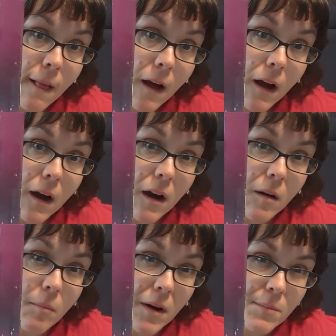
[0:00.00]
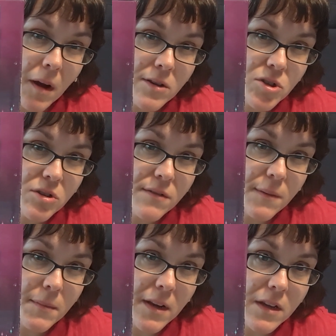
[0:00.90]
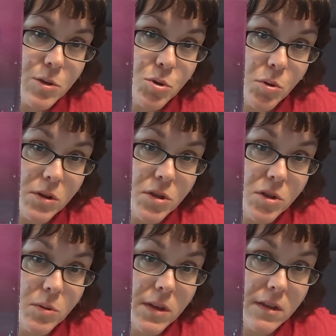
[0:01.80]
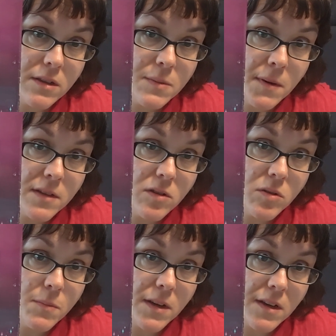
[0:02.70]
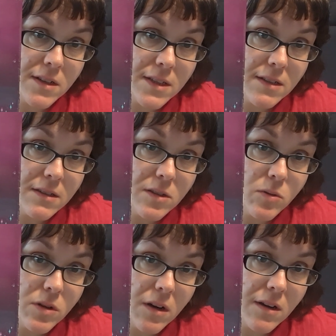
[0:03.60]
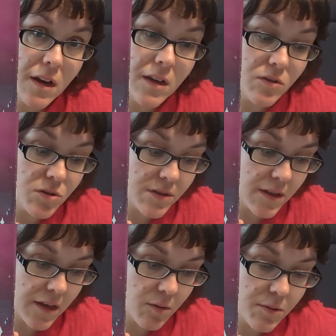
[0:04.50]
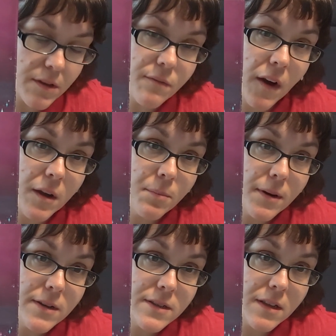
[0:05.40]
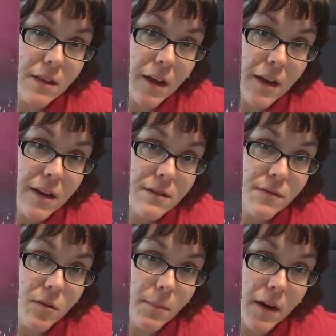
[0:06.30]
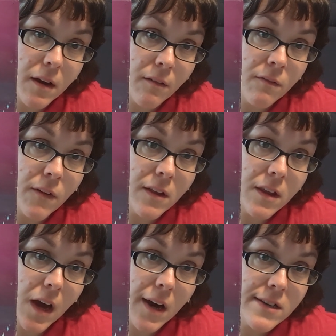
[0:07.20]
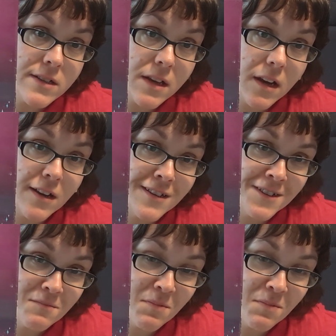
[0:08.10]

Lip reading: I'm not sure if I'm going to enjoy doing this puzzle because it's so dark. I usually like really vibrant and light for my failing eyesight.